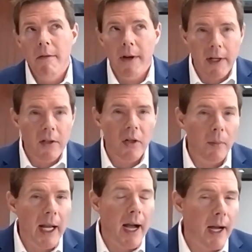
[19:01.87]
they're
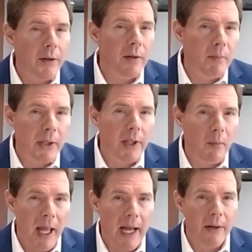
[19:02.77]
consuming 100
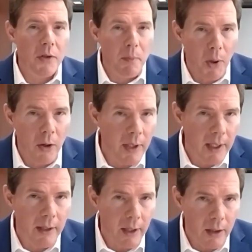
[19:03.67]
million pounds per
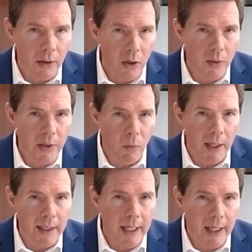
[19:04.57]
year alone as
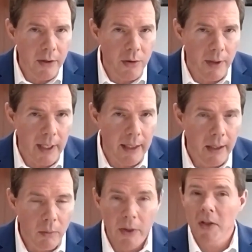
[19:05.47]
one country,
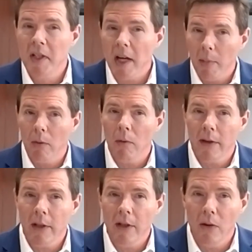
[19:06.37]
which is double
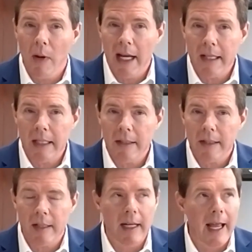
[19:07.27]
where the US
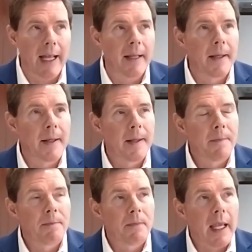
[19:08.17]
is today.
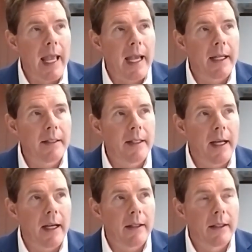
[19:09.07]
And
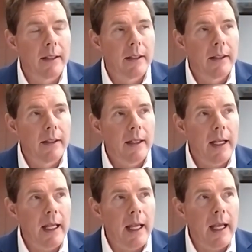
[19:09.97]

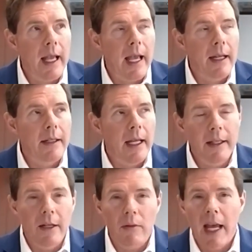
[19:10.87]

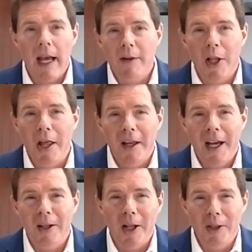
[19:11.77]
they don't have
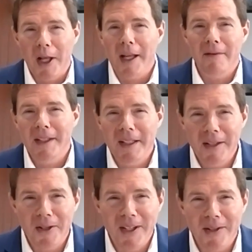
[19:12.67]
a lot of
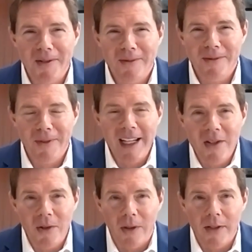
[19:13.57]
indigenous
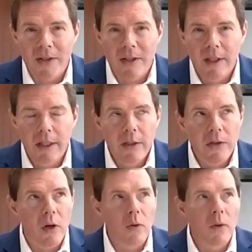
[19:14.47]
resource.
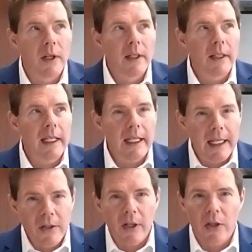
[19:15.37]
So
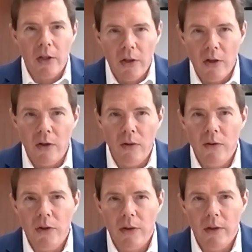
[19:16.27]
it's a
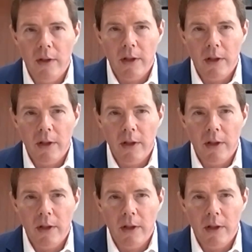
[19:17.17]
huge